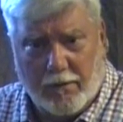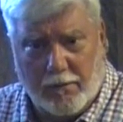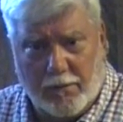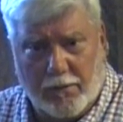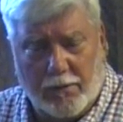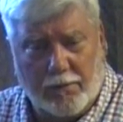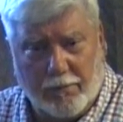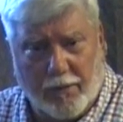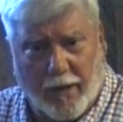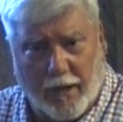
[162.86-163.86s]

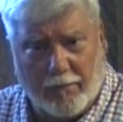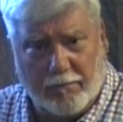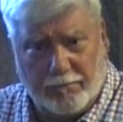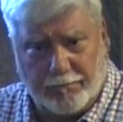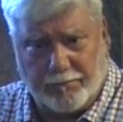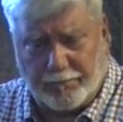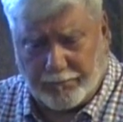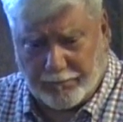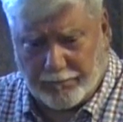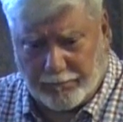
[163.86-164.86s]
that
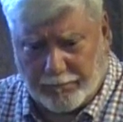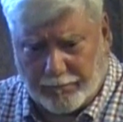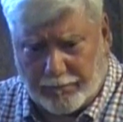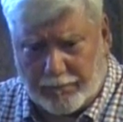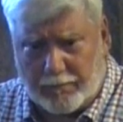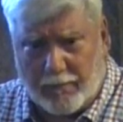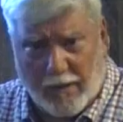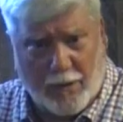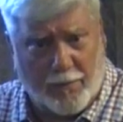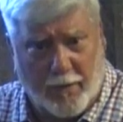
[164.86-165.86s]

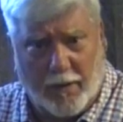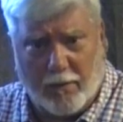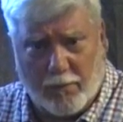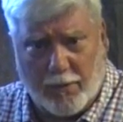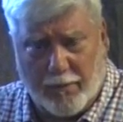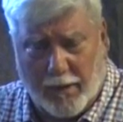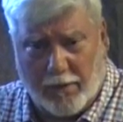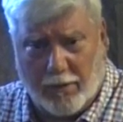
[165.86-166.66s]
the Spirit will speak